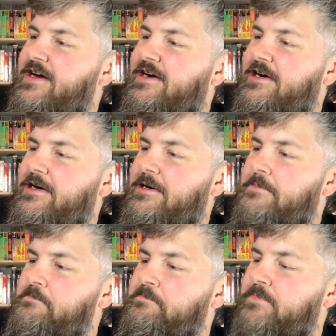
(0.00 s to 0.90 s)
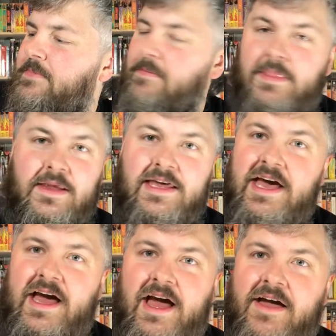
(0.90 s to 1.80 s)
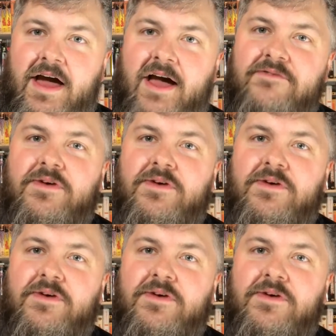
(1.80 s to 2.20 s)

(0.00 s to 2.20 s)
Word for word: Um, yeah, I,